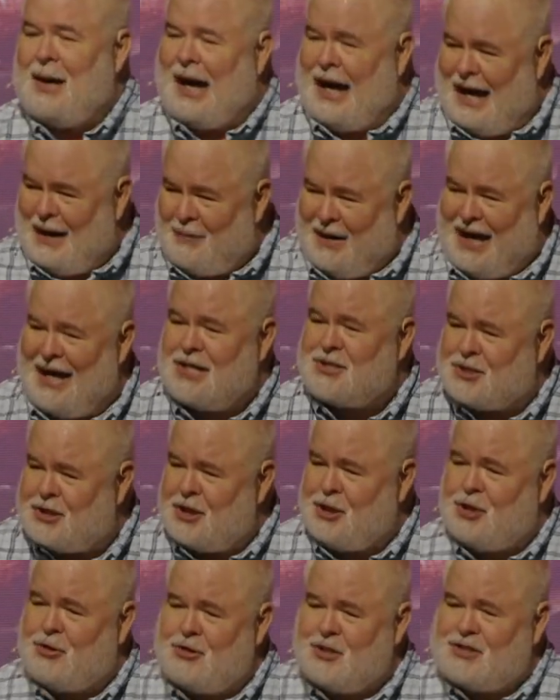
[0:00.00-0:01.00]
I'm
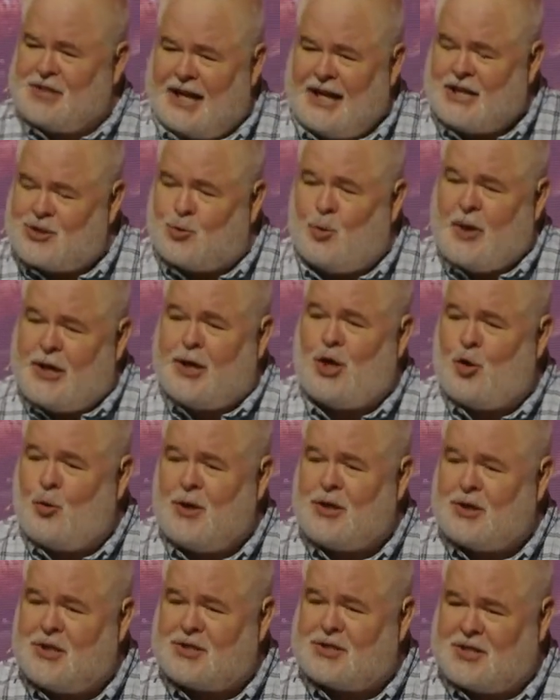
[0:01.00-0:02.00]
asking you today, as we go
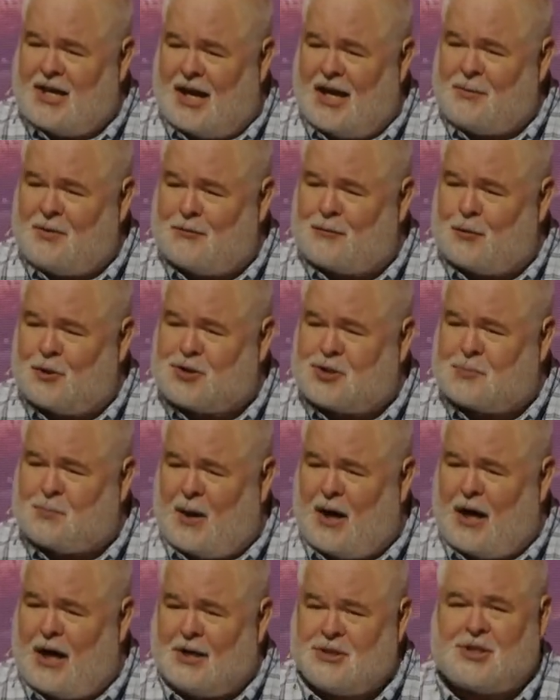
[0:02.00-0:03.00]
into this time of
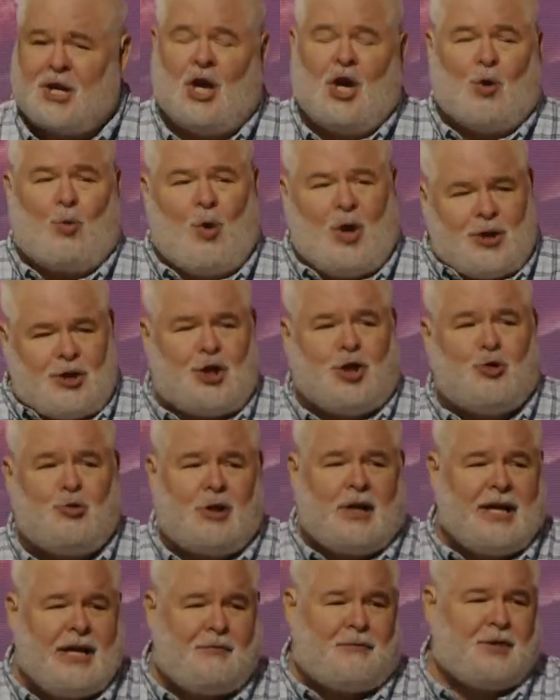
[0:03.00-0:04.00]
response, when
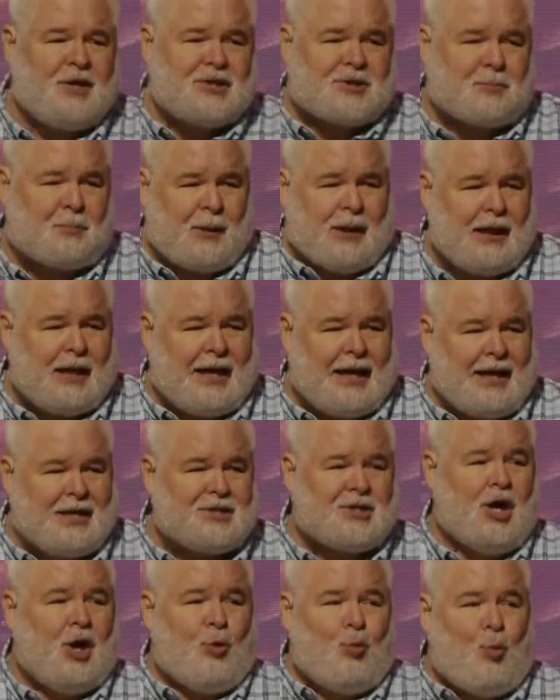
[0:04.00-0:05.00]
you leave this place,